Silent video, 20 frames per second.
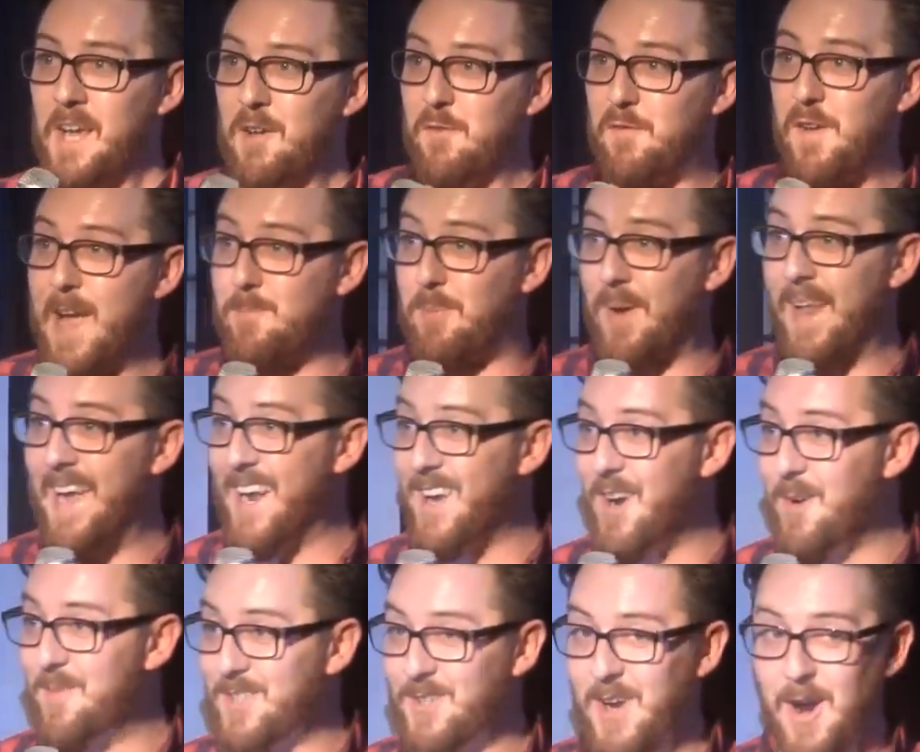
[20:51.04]
fair play to
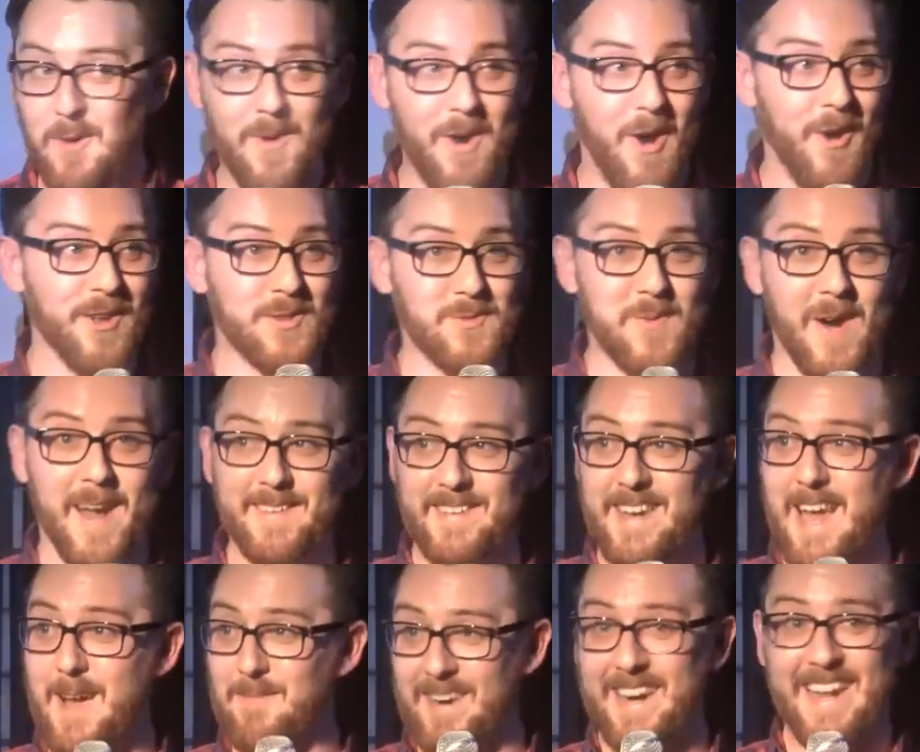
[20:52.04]
him as well. We all just went,
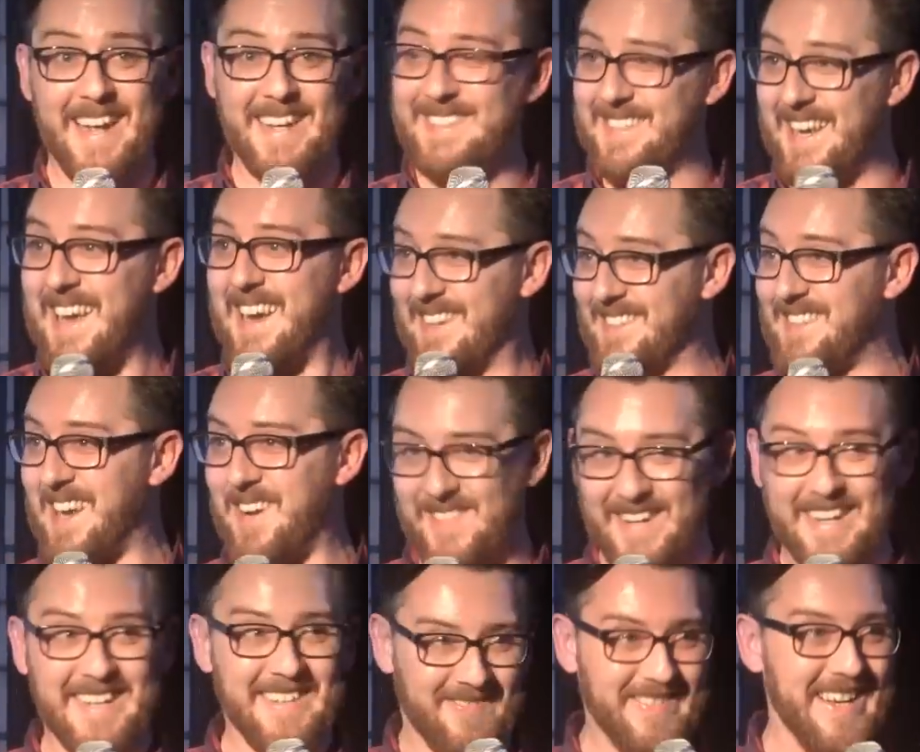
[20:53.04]
yep, it is, yeah,
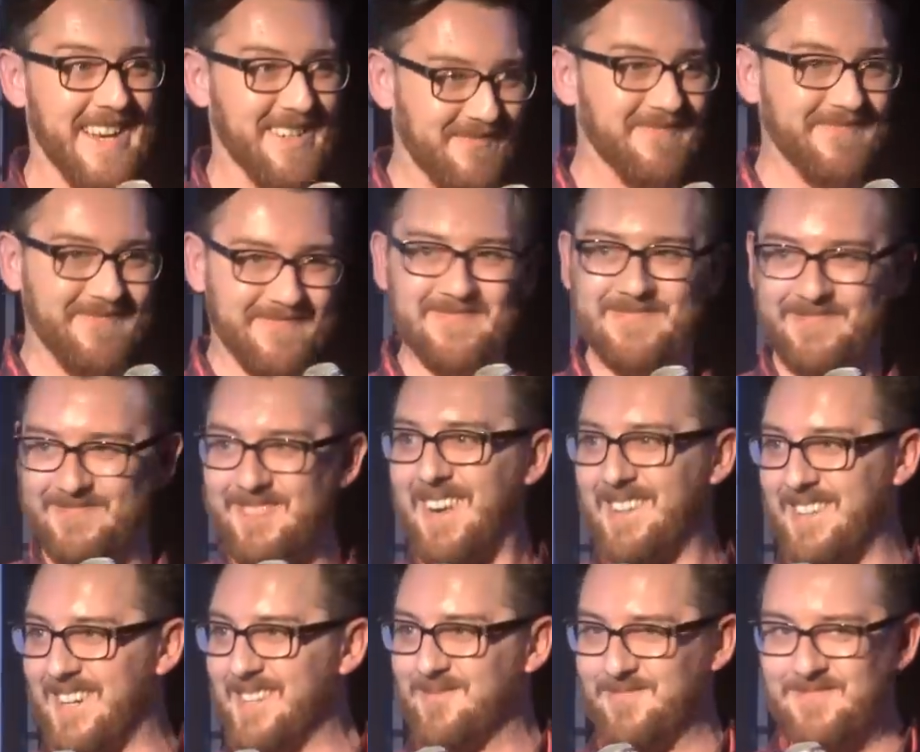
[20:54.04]
definitely. Yeah, well
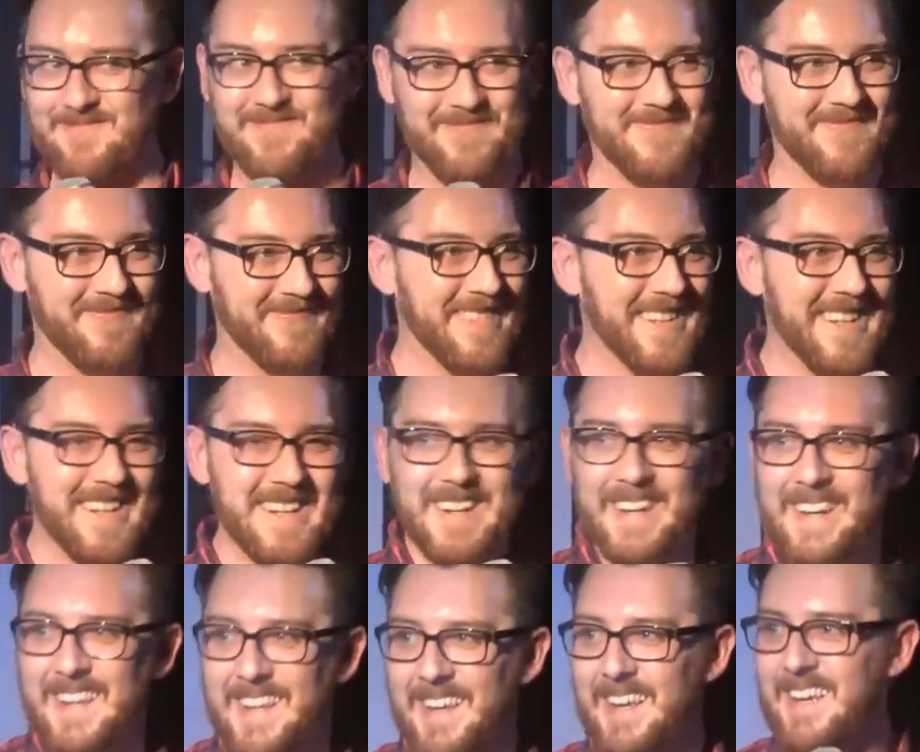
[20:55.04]
done.
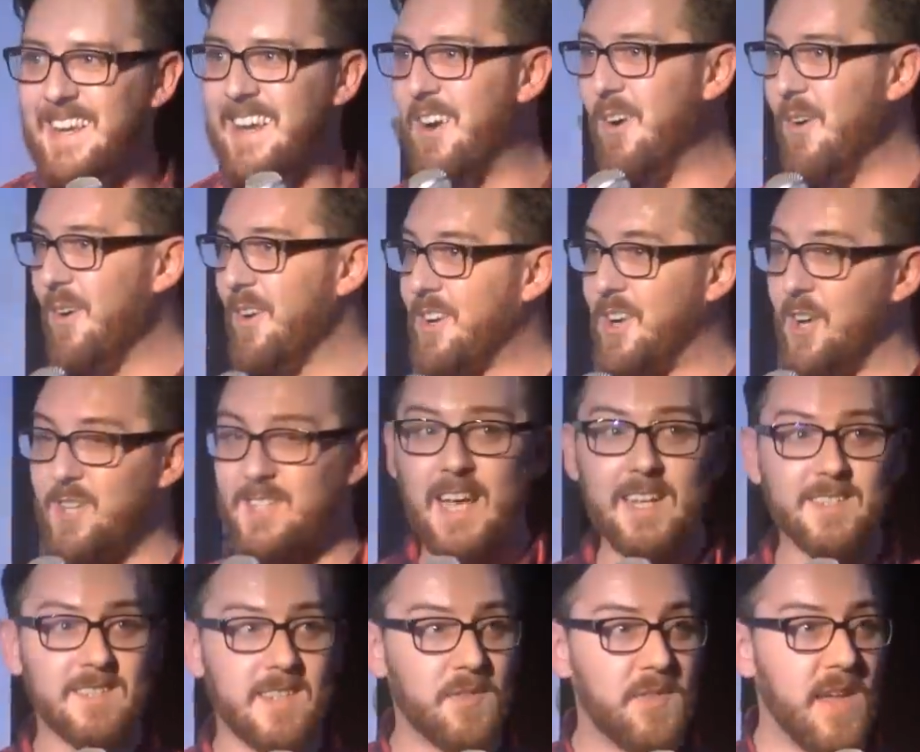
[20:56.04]
You know, because
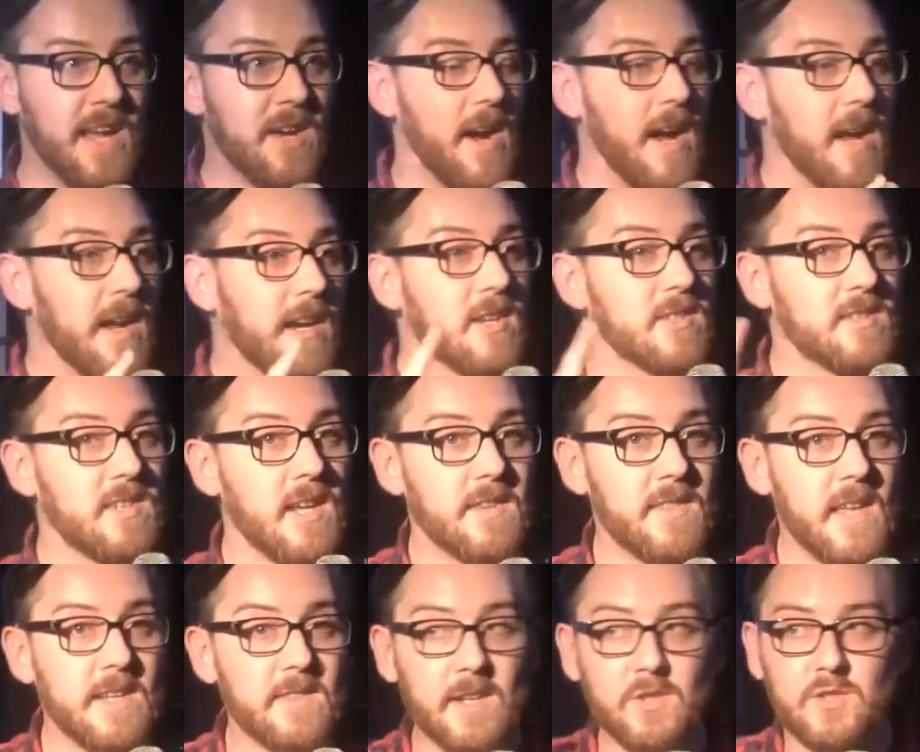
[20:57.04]
that's the thing, right? Because that,
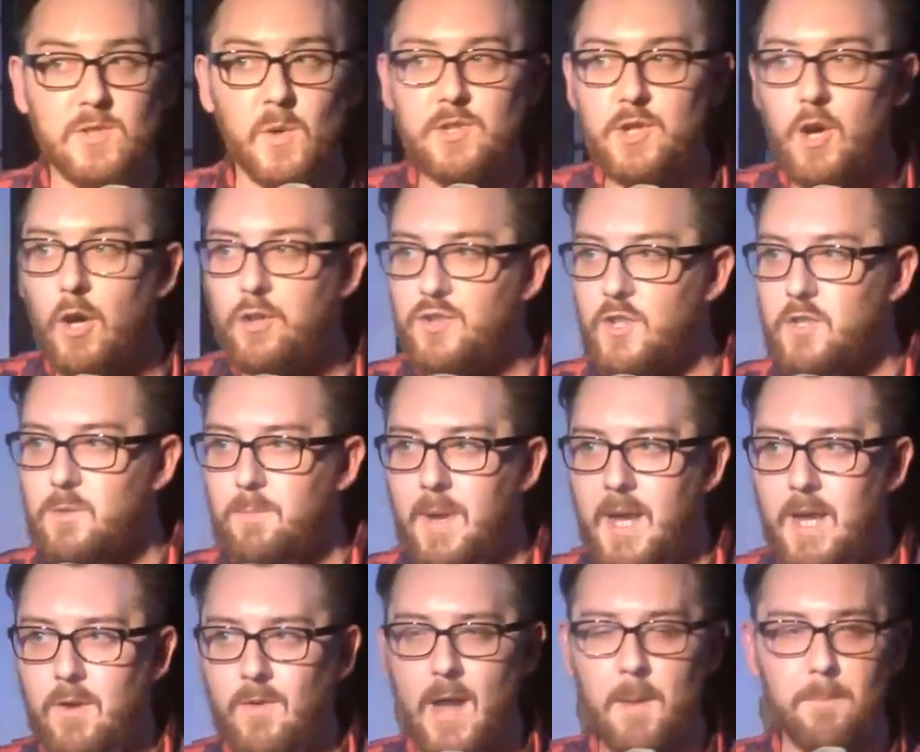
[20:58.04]
that, that, so it's not just
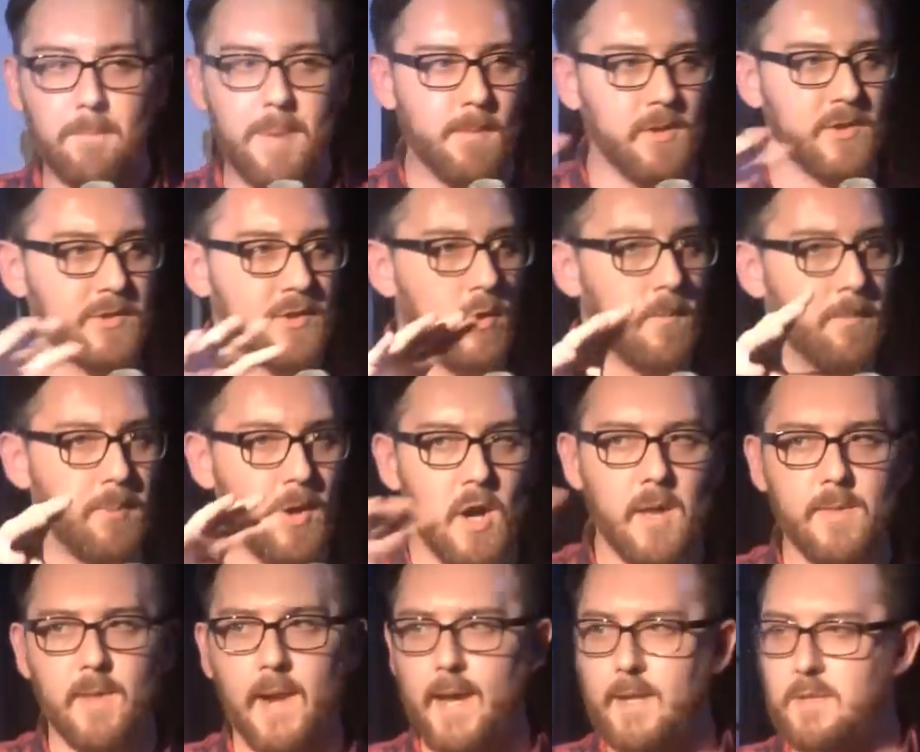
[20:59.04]
me, right? People do blur
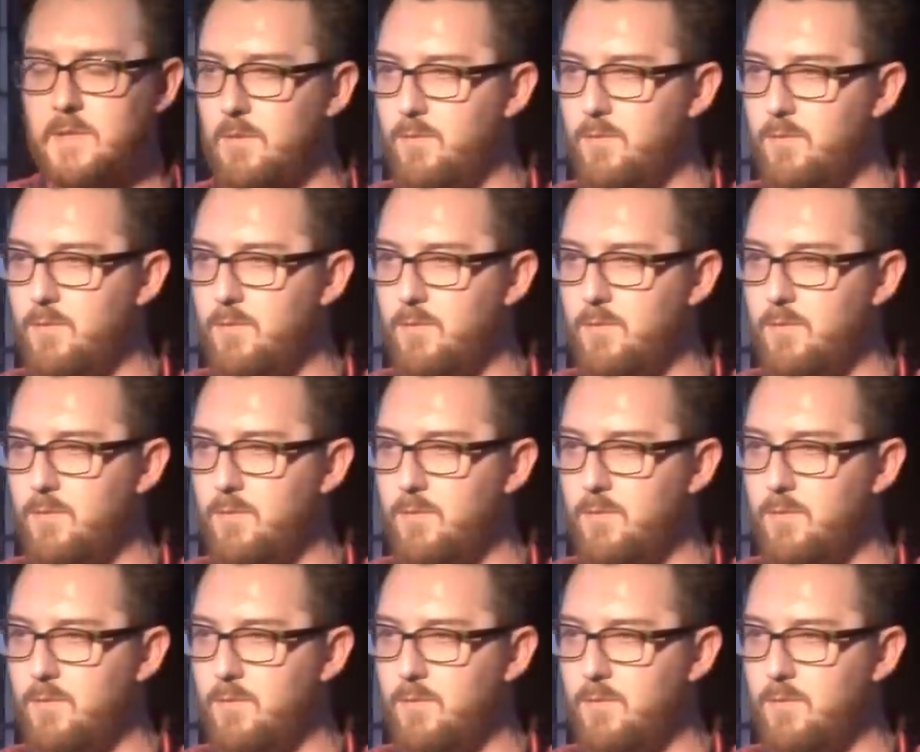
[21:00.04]
the lines